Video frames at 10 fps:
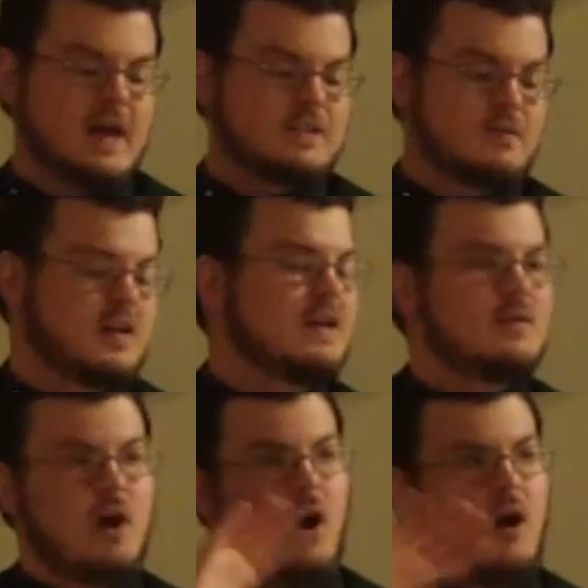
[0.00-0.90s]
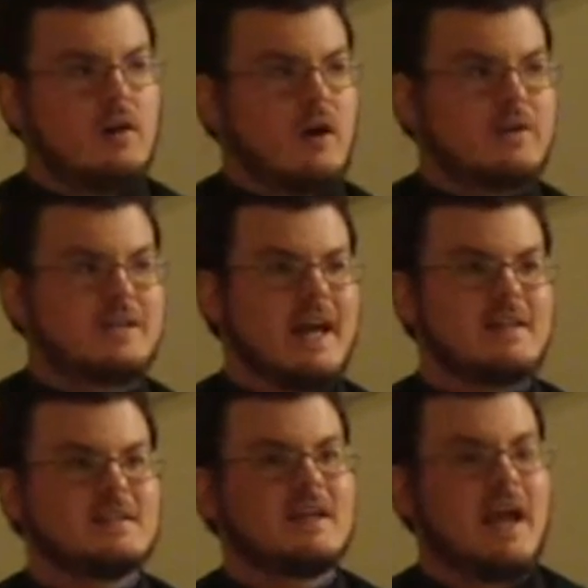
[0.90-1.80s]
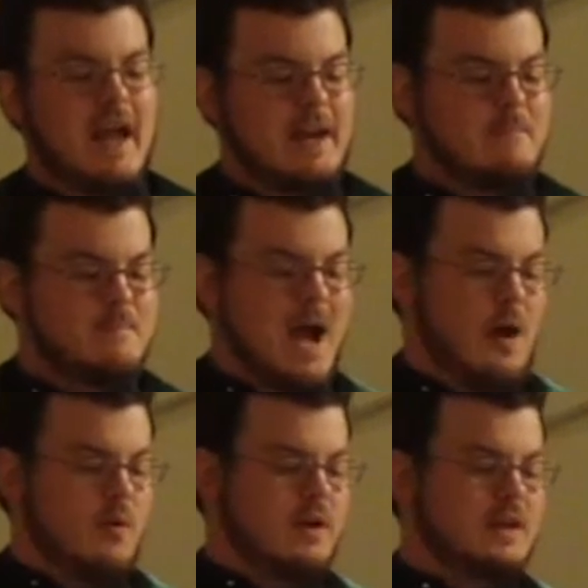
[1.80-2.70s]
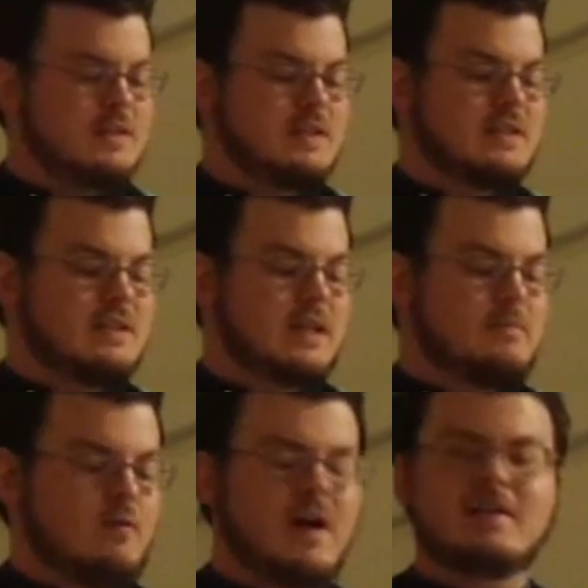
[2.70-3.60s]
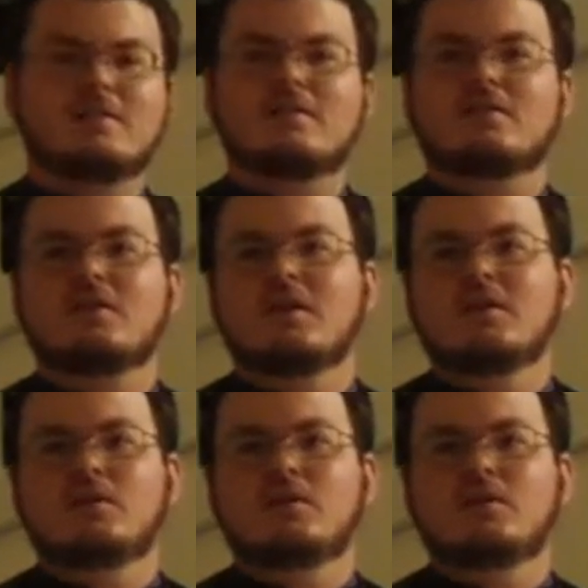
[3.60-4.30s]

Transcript: has forgiven all our debts and empowered us to sing praises